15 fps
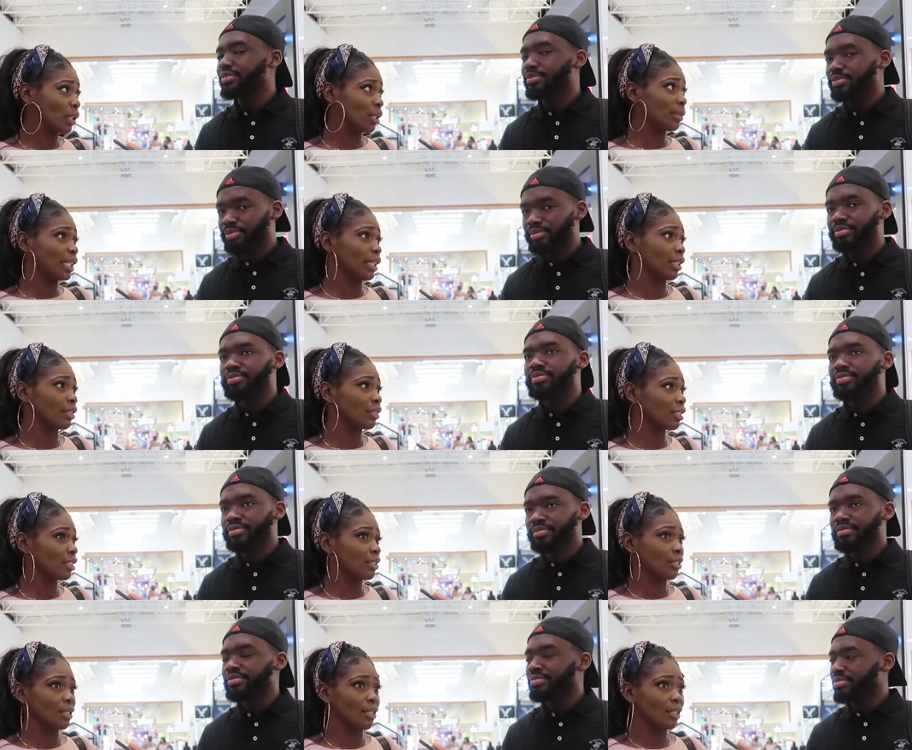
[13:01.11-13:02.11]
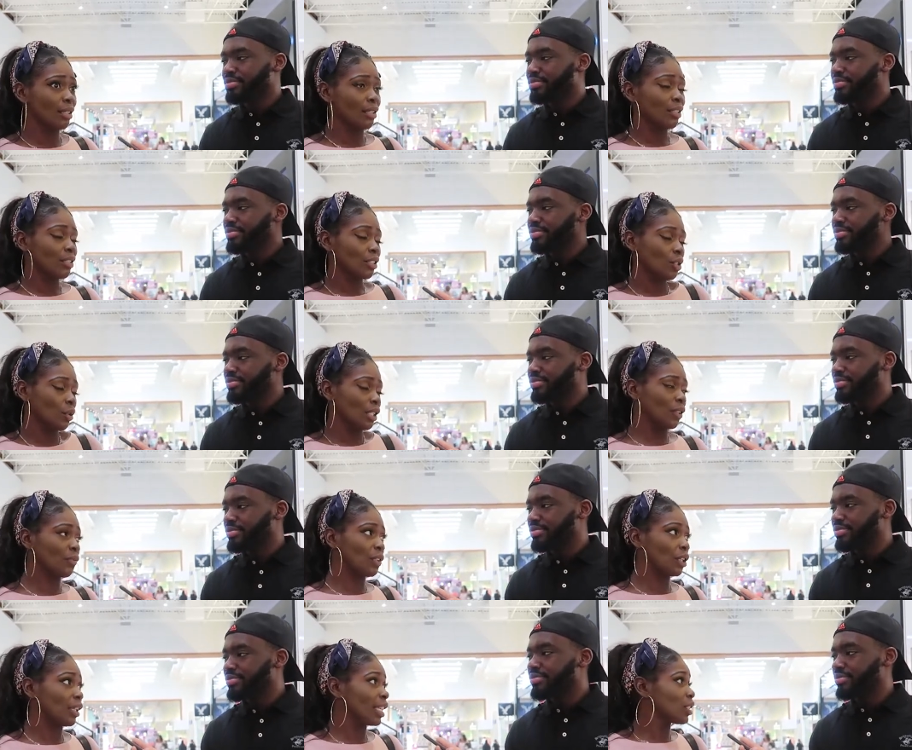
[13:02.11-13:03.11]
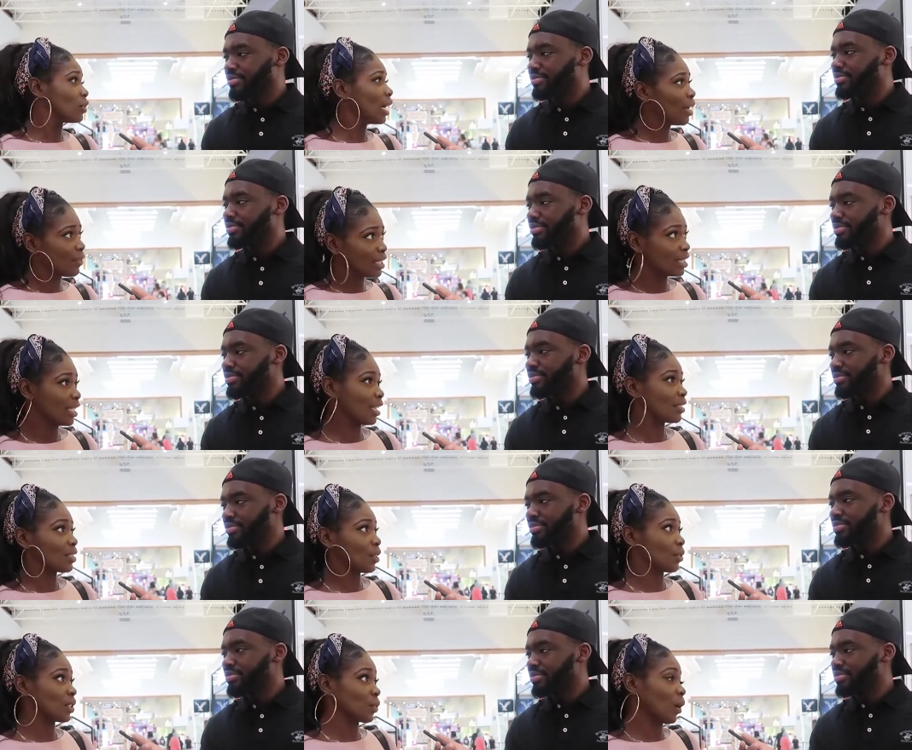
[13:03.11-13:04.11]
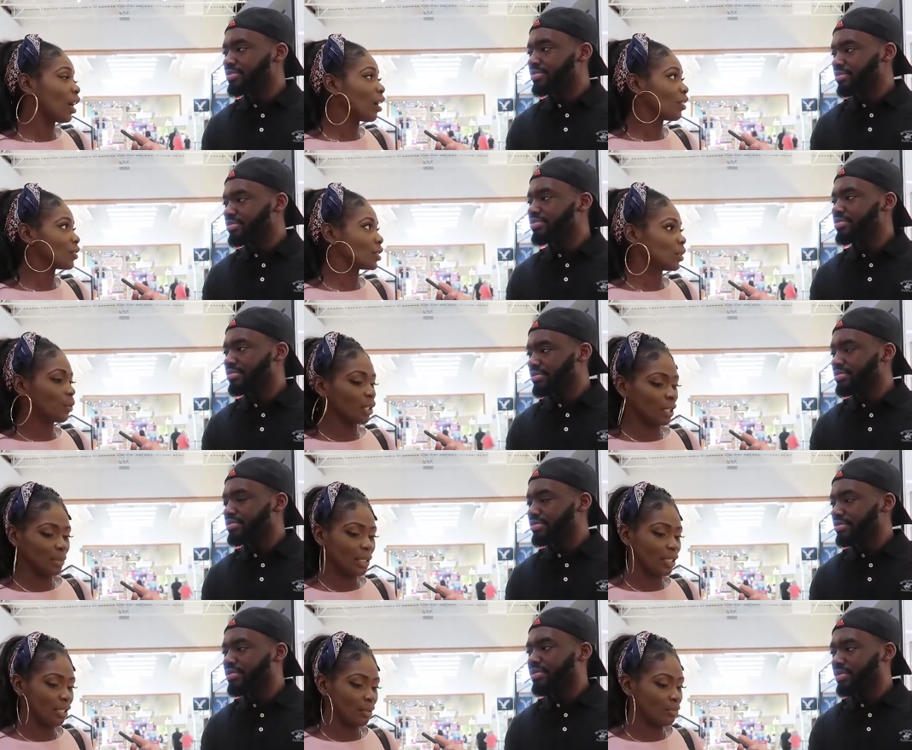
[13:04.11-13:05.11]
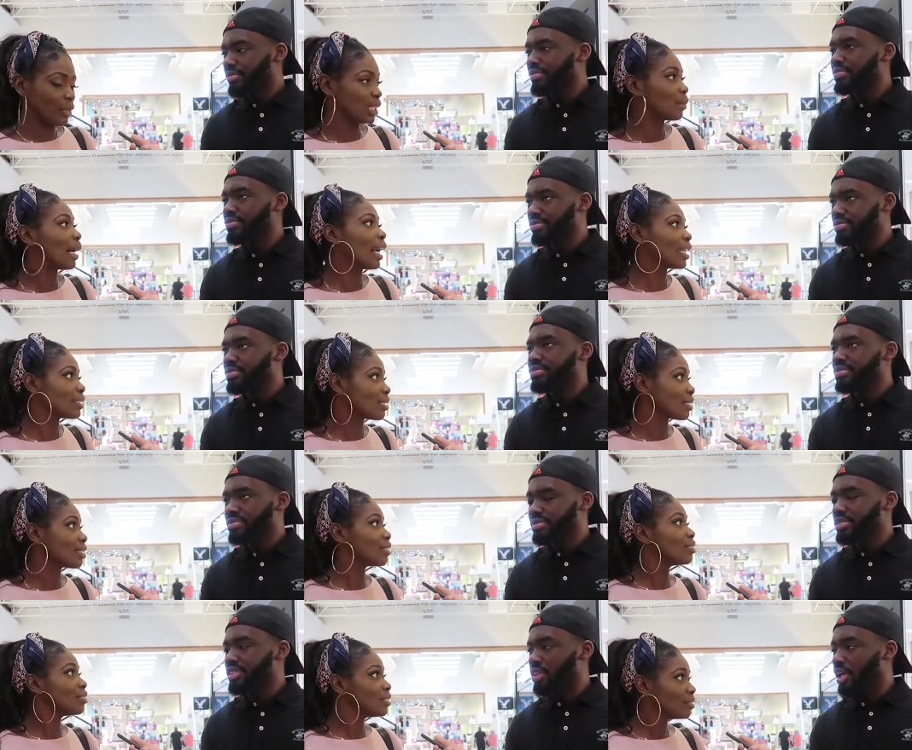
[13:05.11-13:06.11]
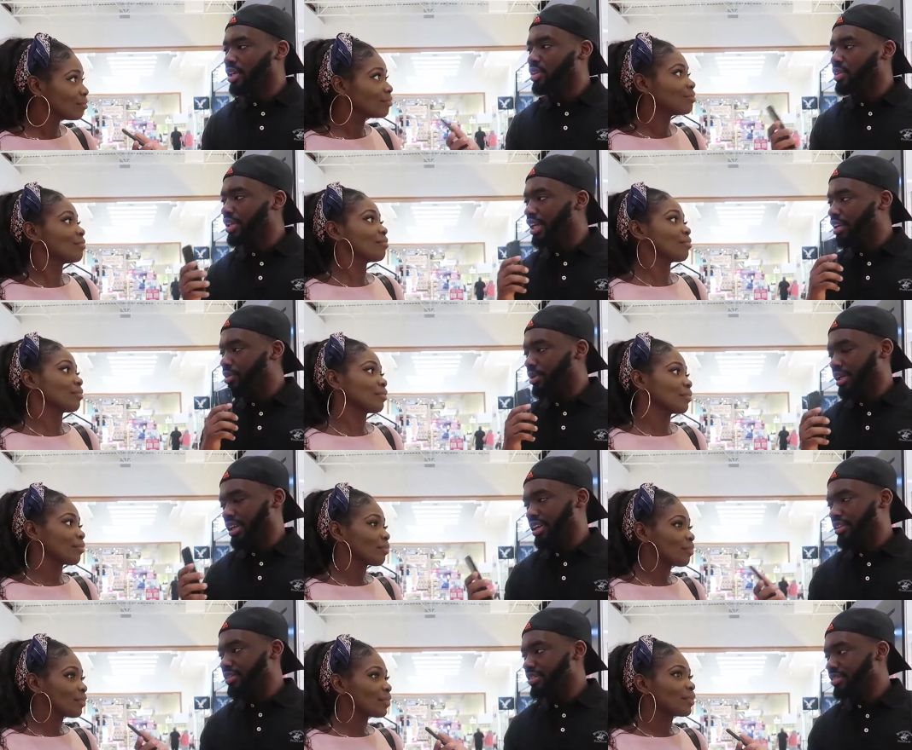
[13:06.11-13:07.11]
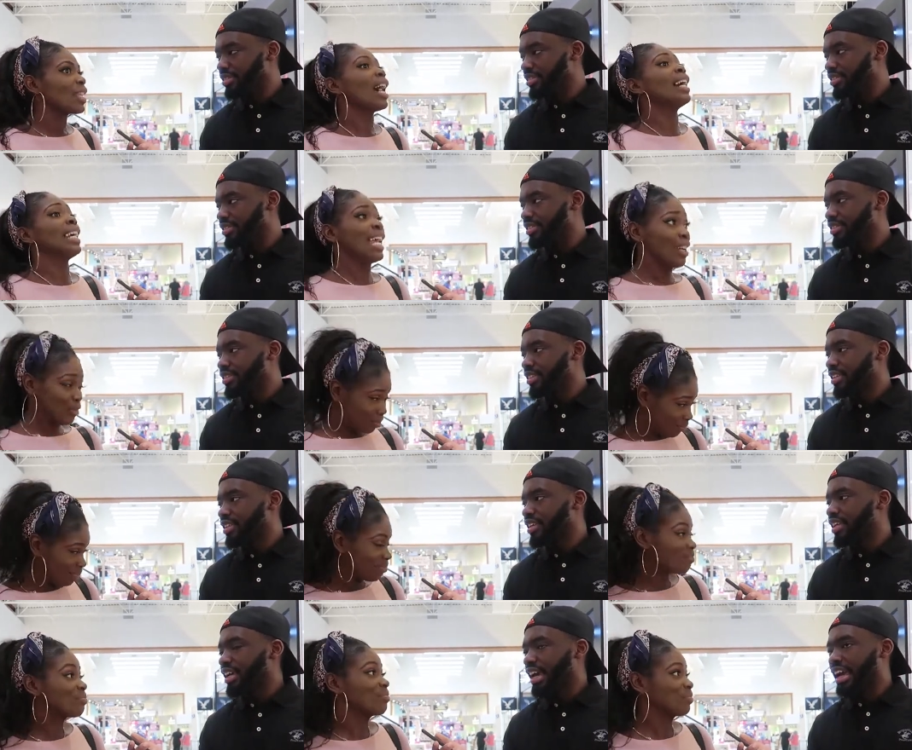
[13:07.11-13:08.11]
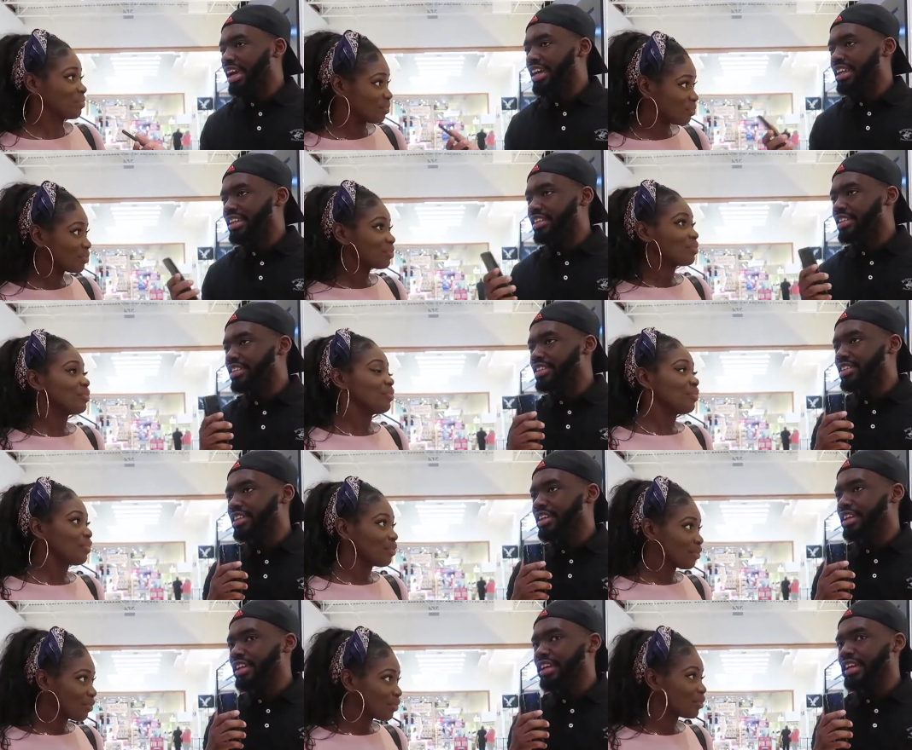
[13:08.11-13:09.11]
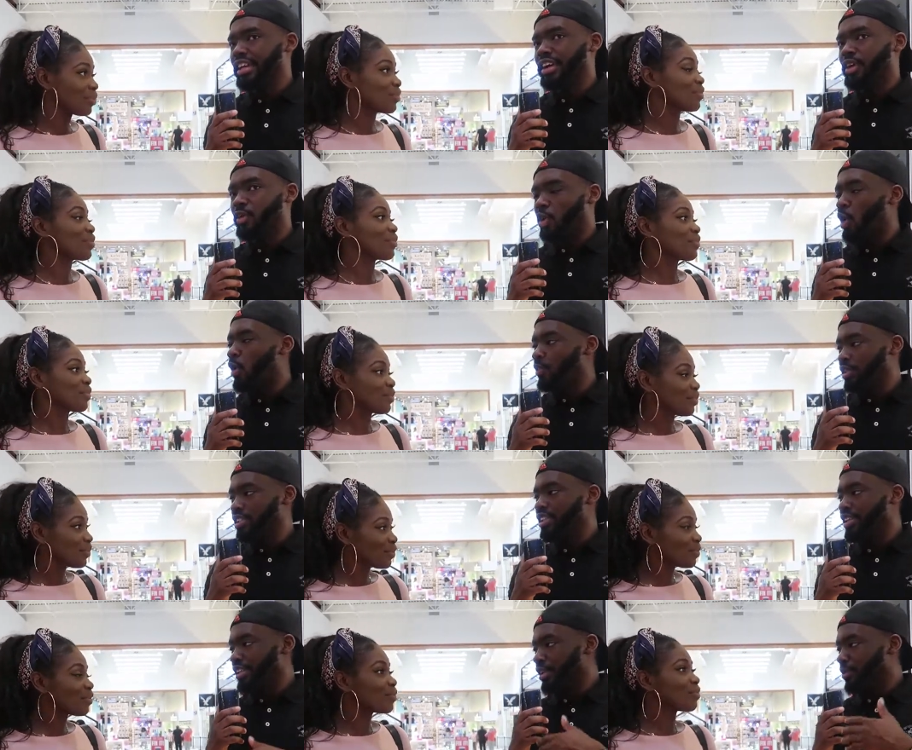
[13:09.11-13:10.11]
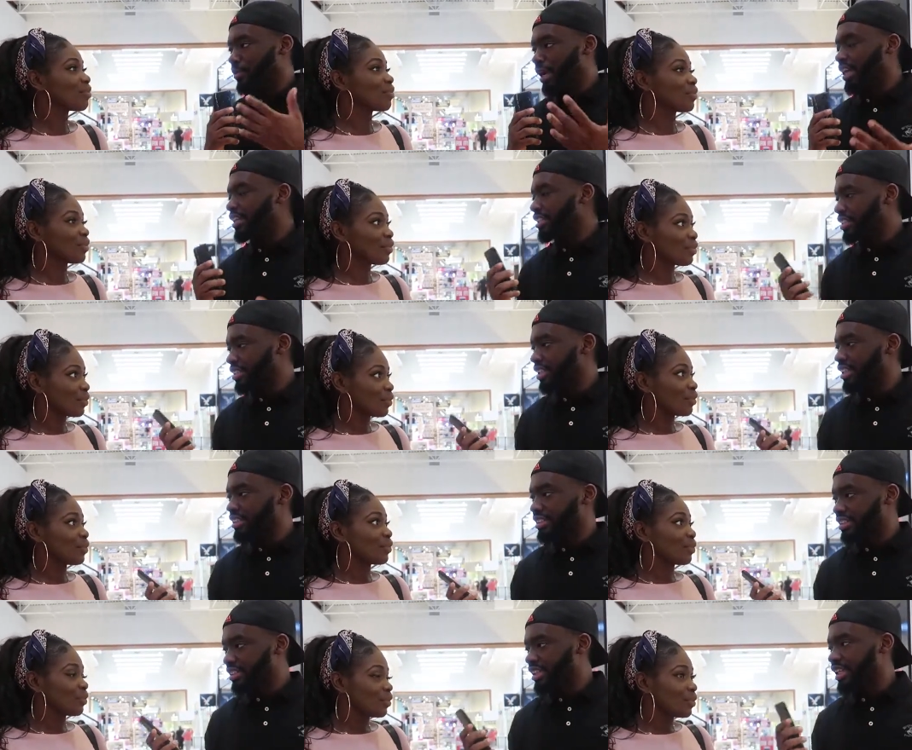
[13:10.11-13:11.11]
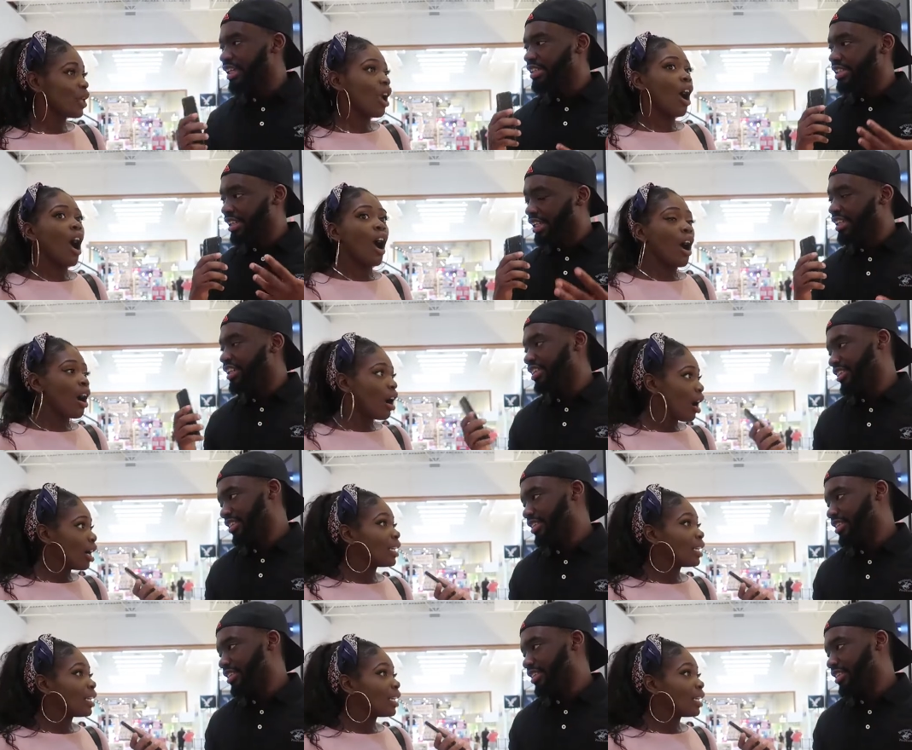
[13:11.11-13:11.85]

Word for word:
Speaker 1: want to be in because you want to feel like you have a say so as well. You don't want to be minimized.
Speaker 2: So are you dating right now? I am. And obviously, your man is is, is leading.